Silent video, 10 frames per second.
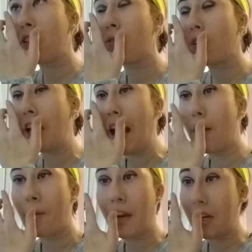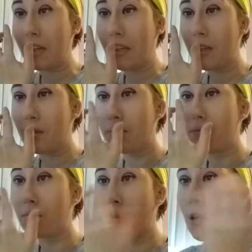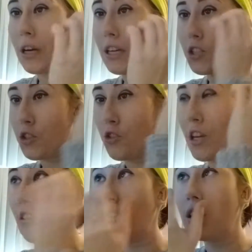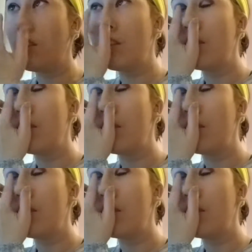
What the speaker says: your cat wing more straighter.